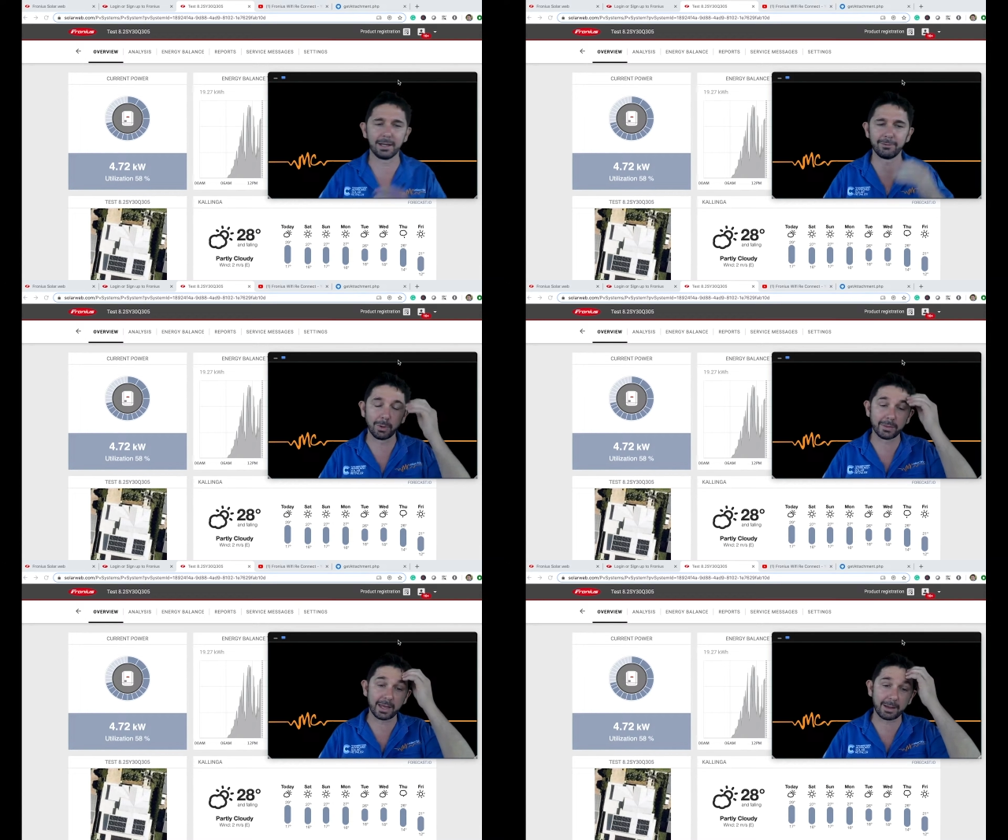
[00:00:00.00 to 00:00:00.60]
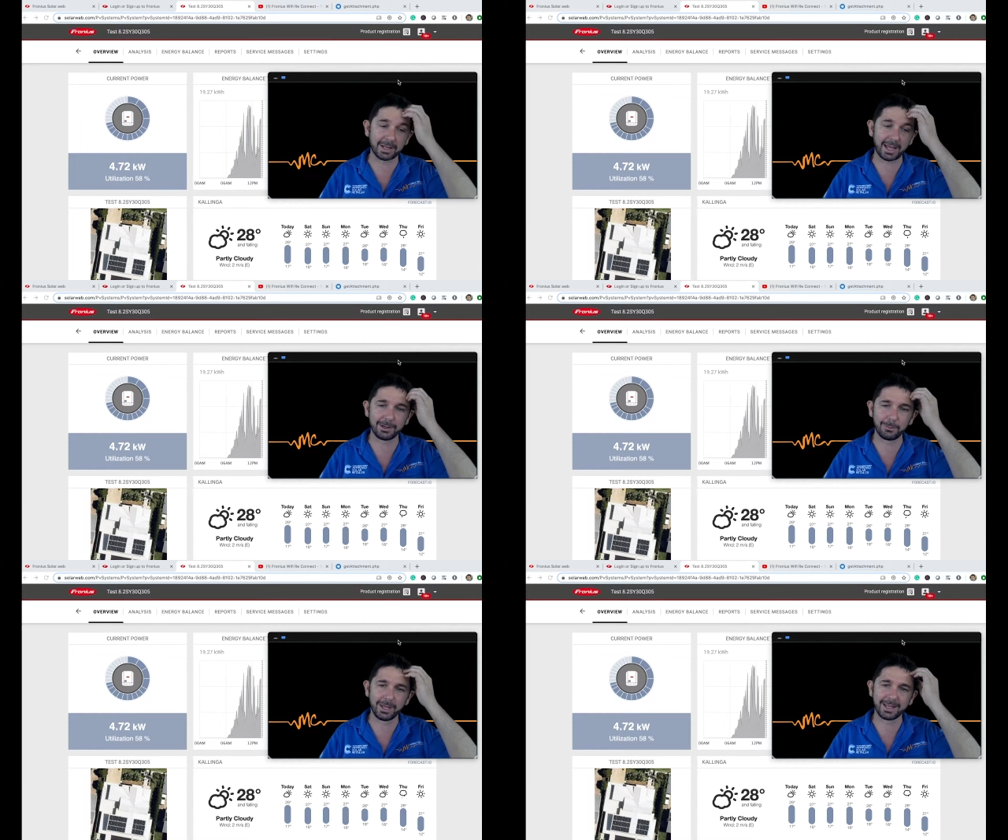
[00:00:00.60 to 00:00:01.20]
If you want that
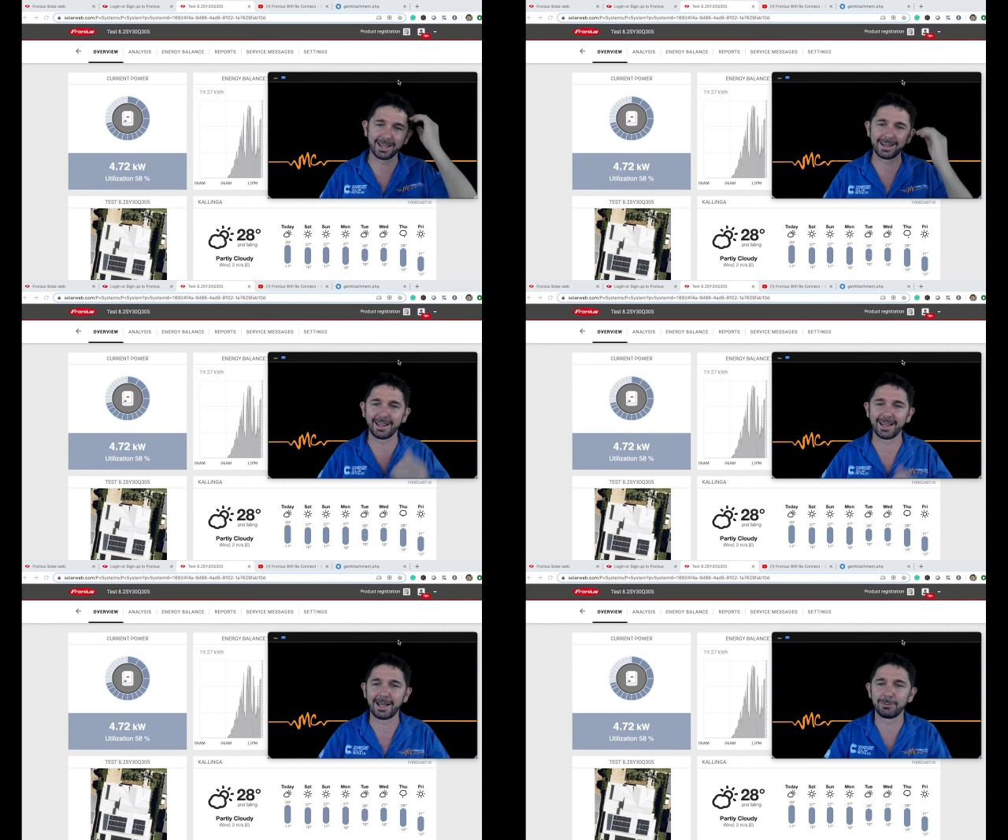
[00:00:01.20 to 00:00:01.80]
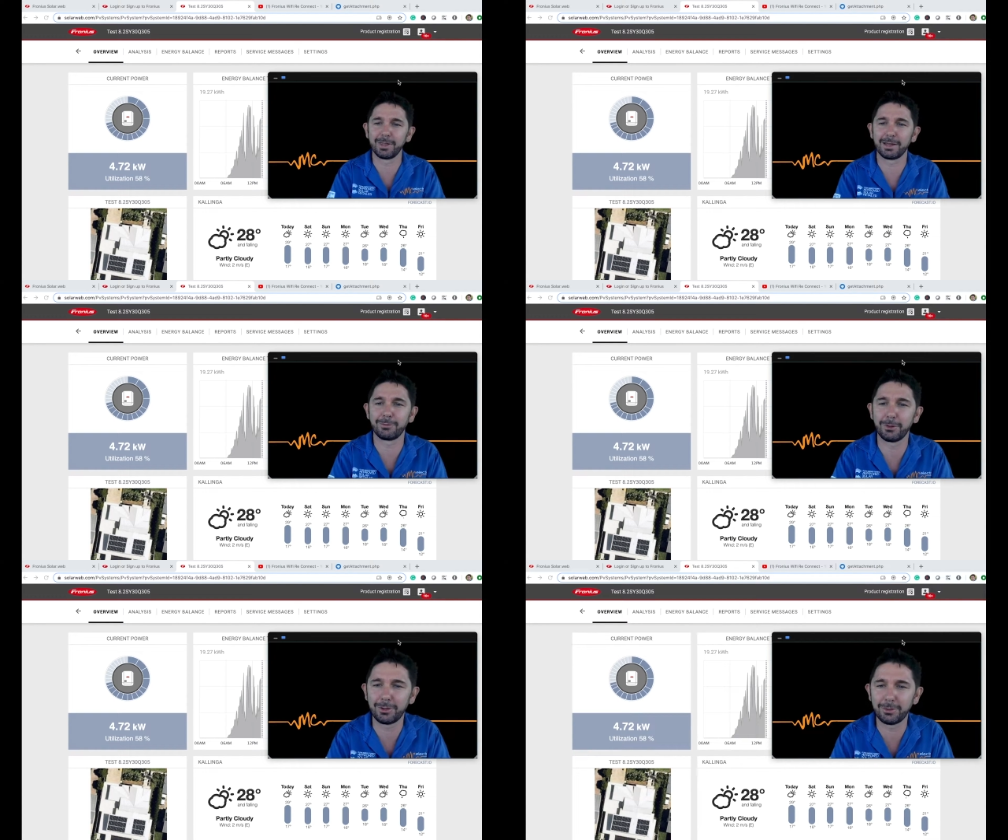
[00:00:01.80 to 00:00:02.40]
updated, we can um, do that
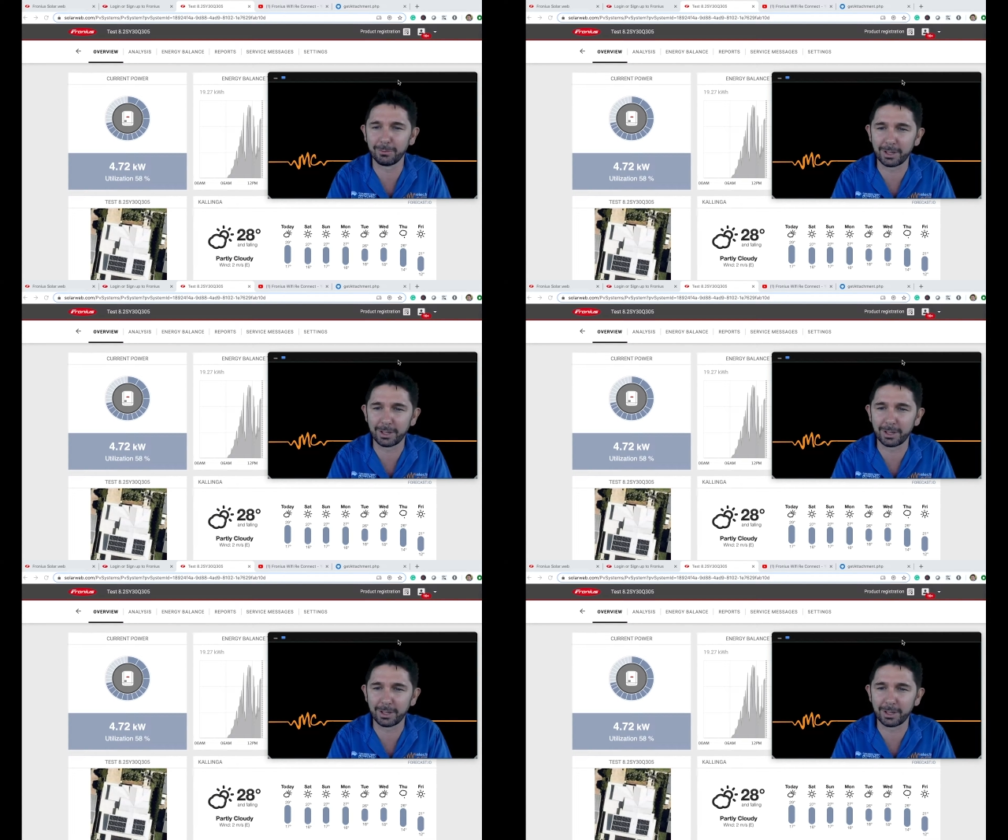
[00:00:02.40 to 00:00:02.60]
for you.